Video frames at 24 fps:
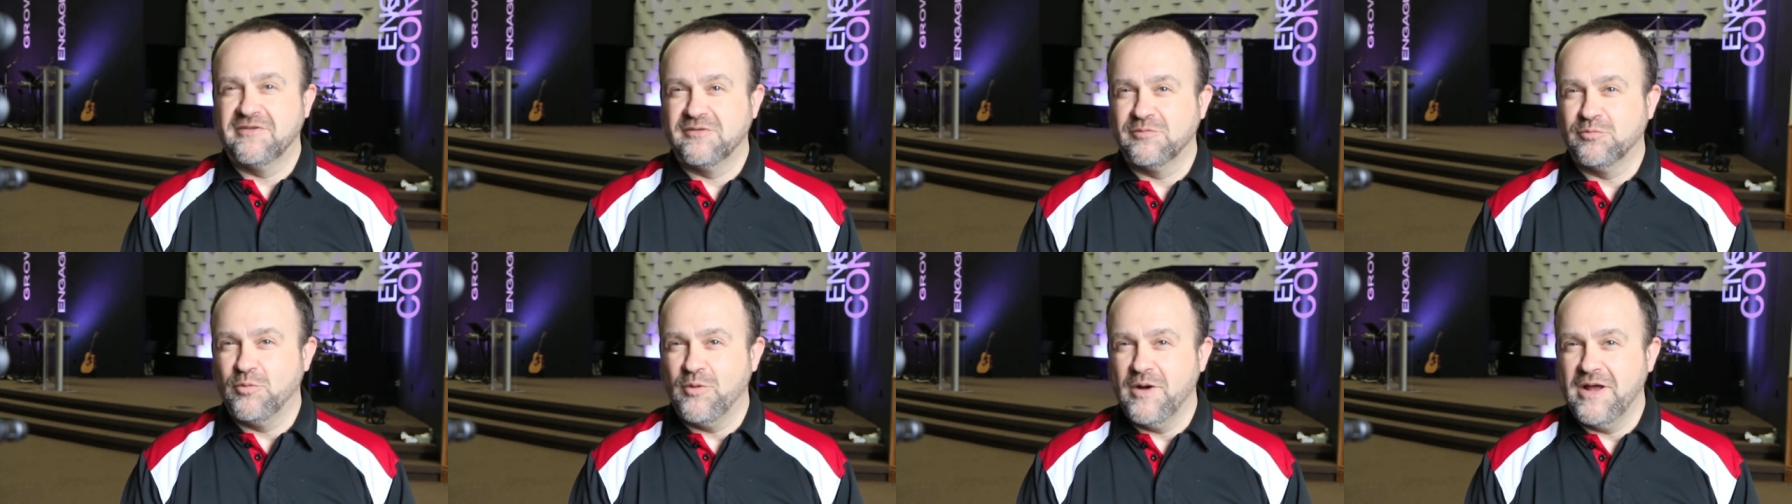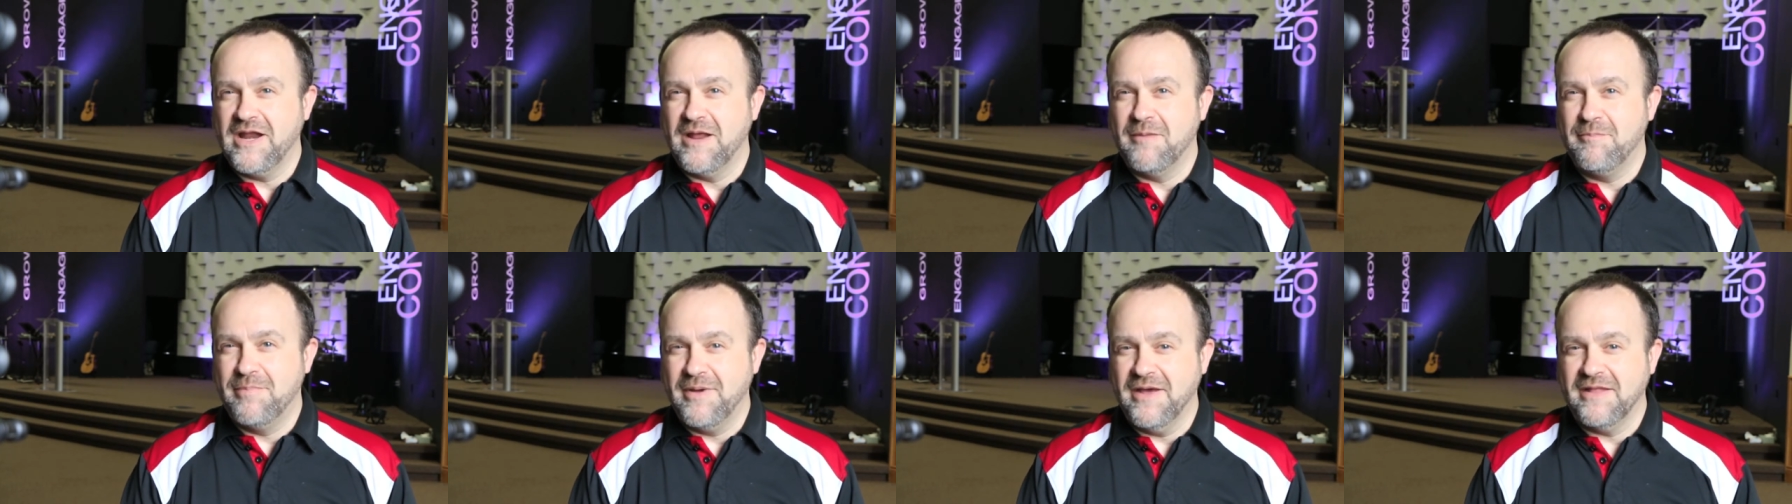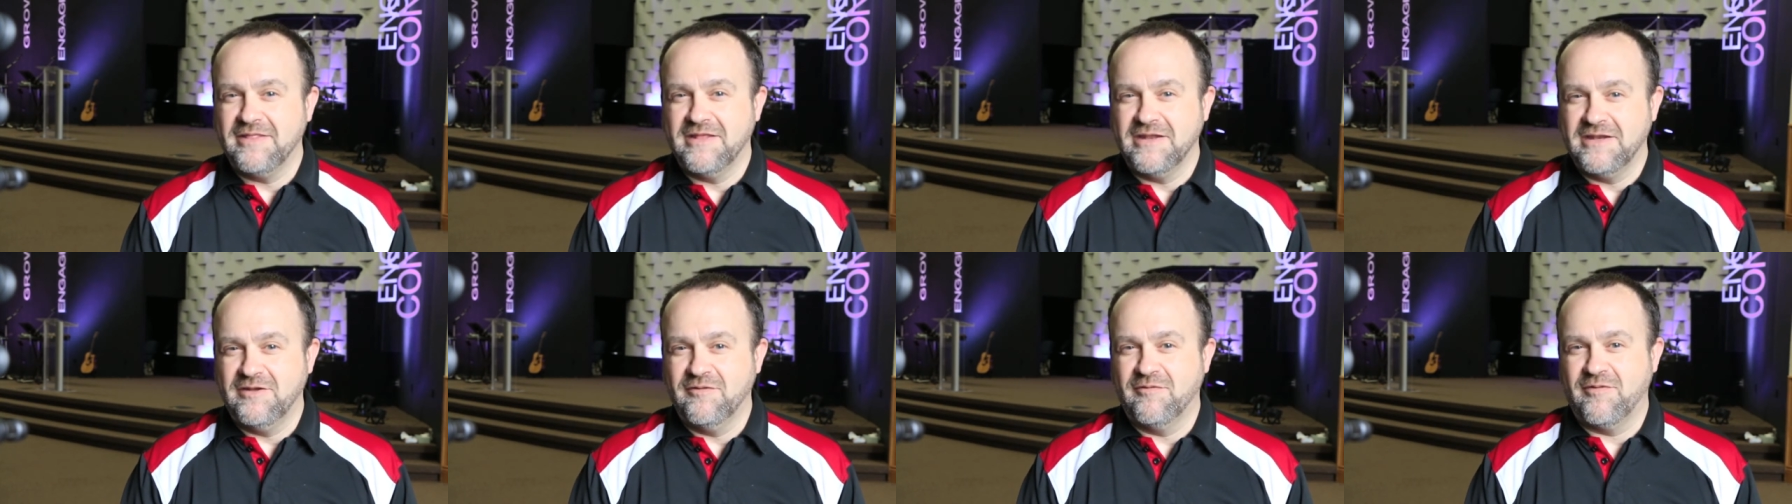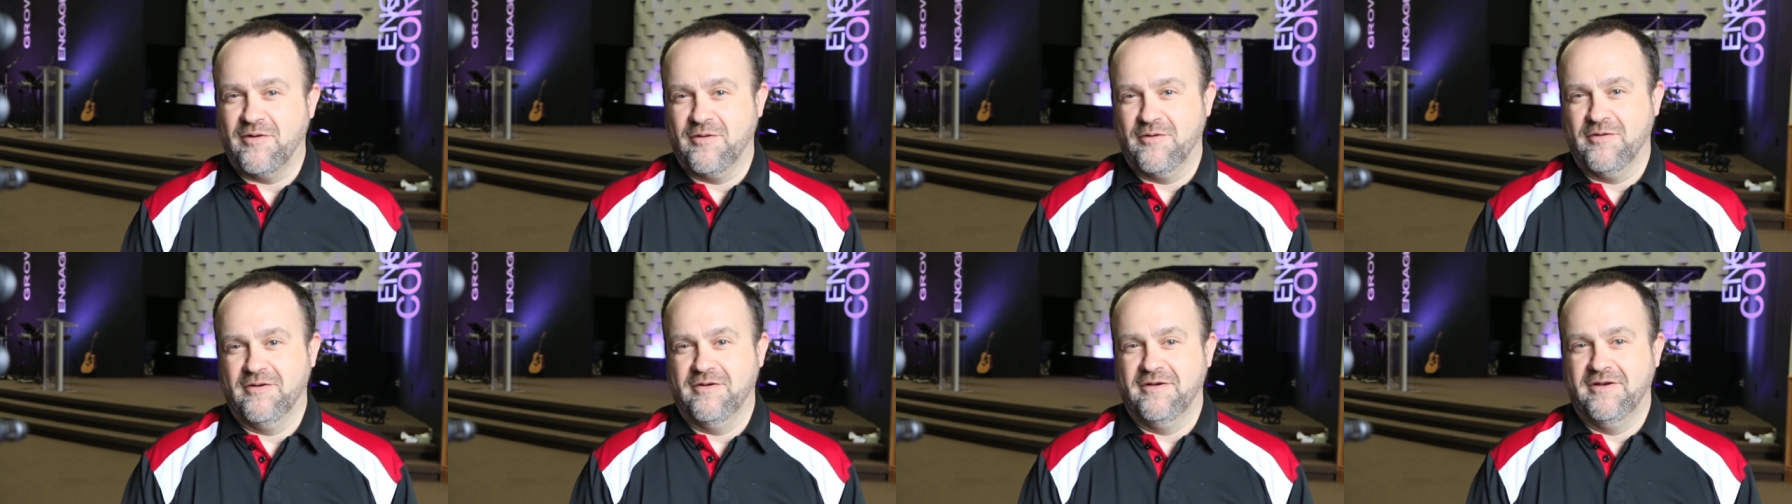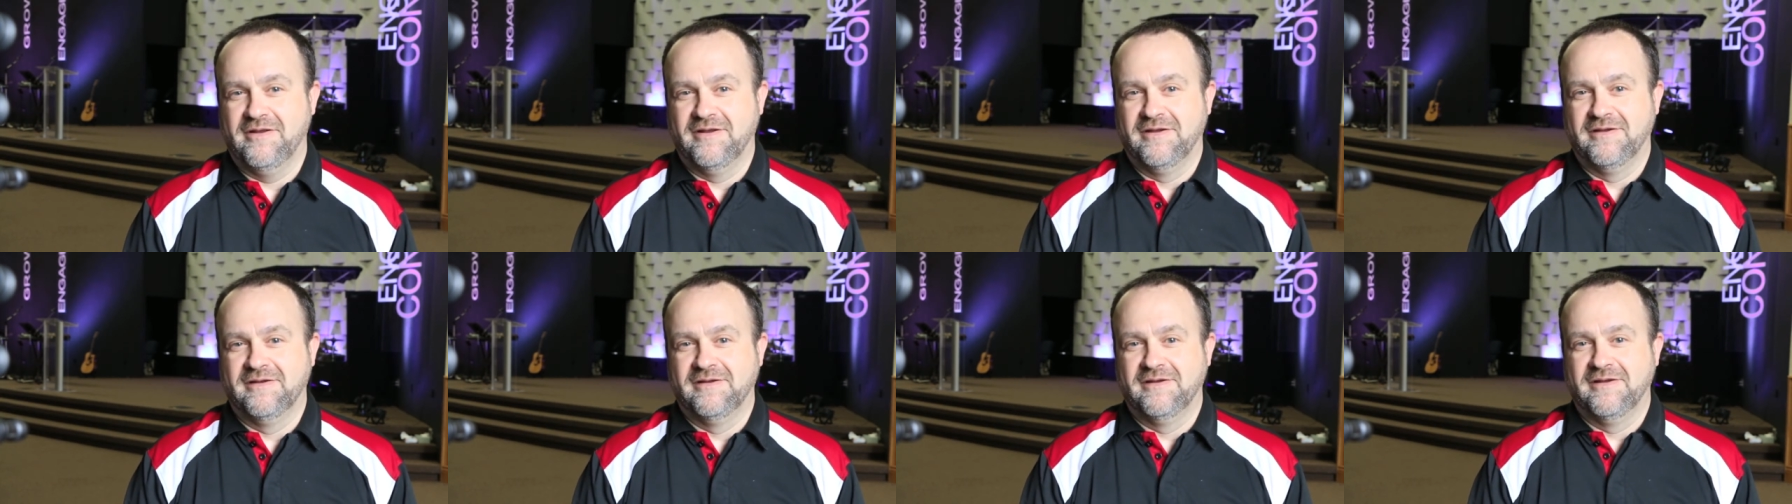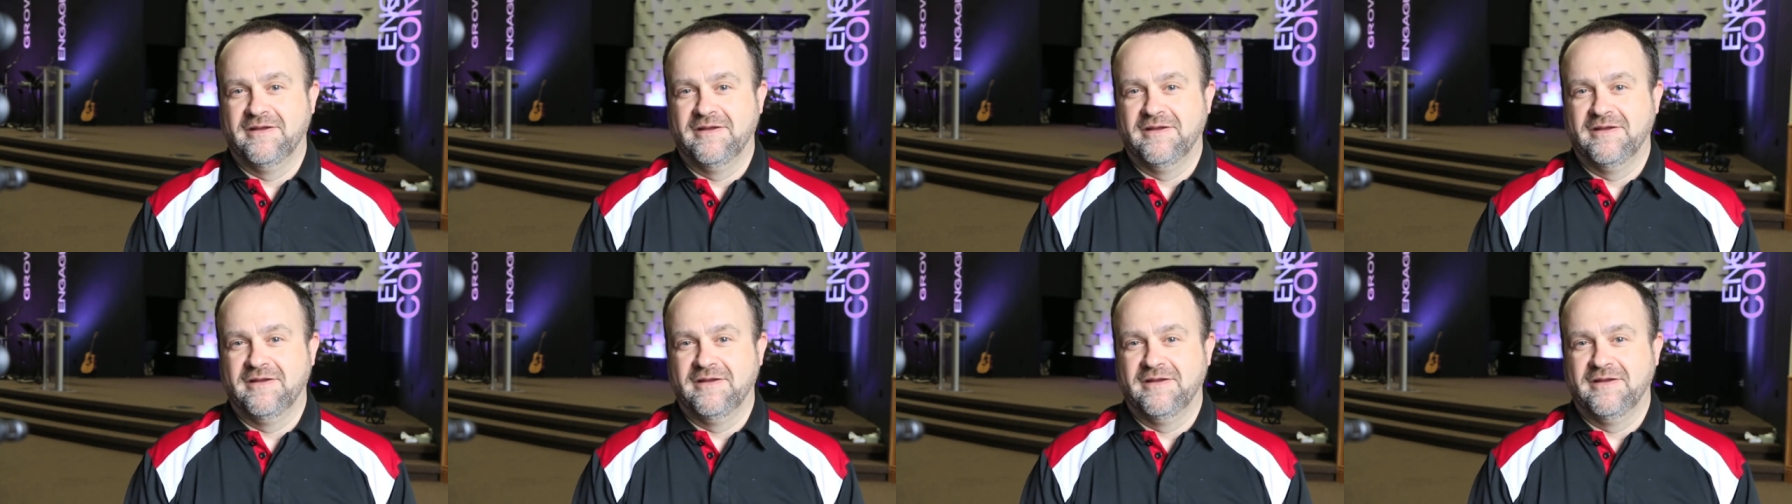it's one I bet that you've heard.